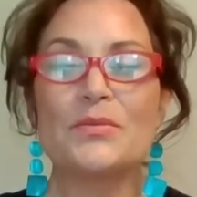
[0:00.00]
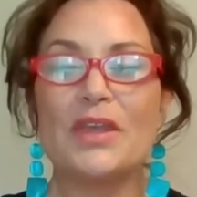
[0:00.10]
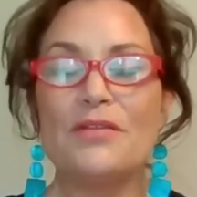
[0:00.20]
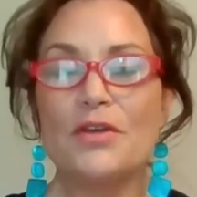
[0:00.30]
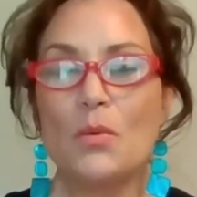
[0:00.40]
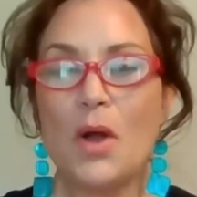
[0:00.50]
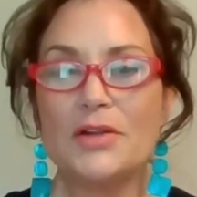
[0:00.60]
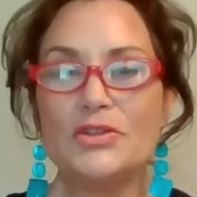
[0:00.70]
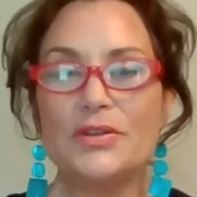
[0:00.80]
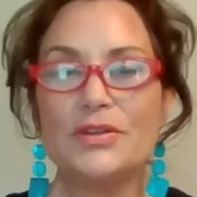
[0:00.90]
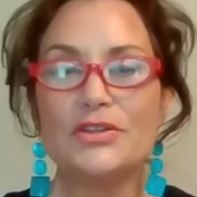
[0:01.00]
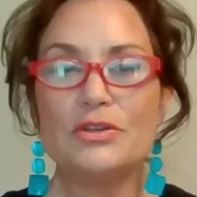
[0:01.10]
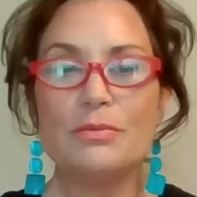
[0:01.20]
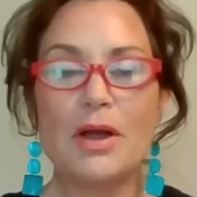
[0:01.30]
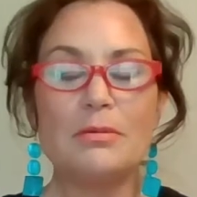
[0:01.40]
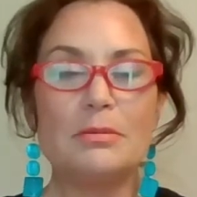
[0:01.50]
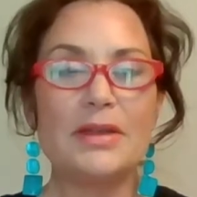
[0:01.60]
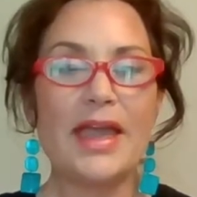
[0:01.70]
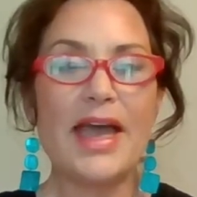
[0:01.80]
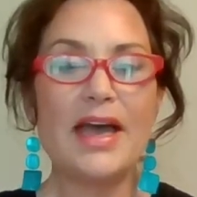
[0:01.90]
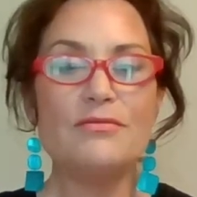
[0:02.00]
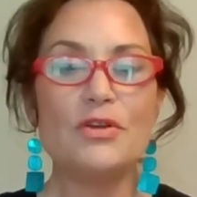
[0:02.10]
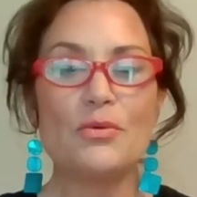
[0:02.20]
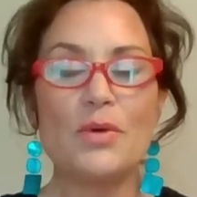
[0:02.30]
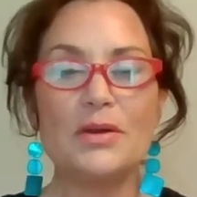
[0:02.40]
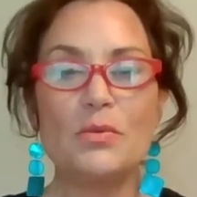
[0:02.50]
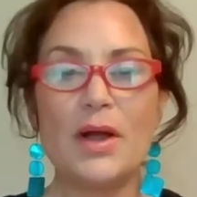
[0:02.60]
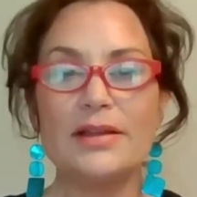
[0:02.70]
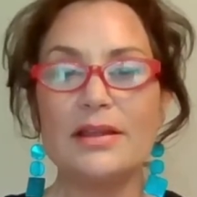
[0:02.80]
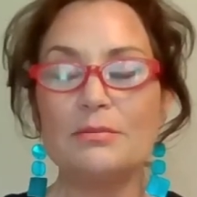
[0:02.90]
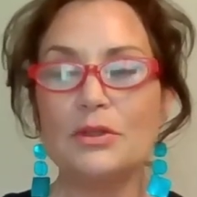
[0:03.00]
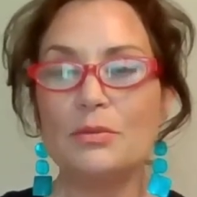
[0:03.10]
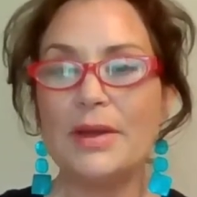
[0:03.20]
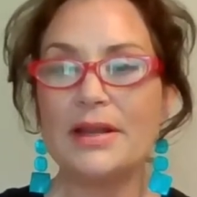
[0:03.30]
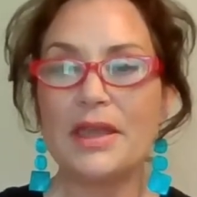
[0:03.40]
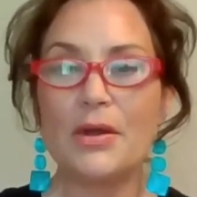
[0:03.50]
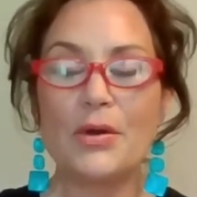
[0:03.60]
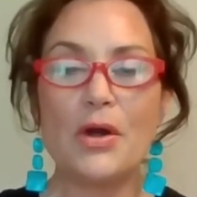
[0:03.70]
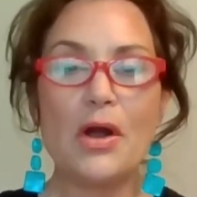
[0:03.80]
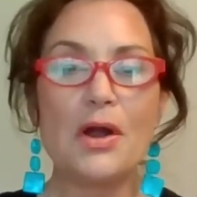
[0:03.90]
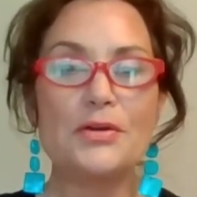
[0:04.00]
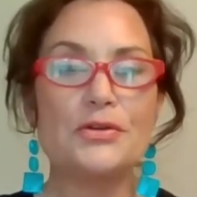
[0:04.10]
If you're watching this, you probably have your red, white, and blue Medicare card.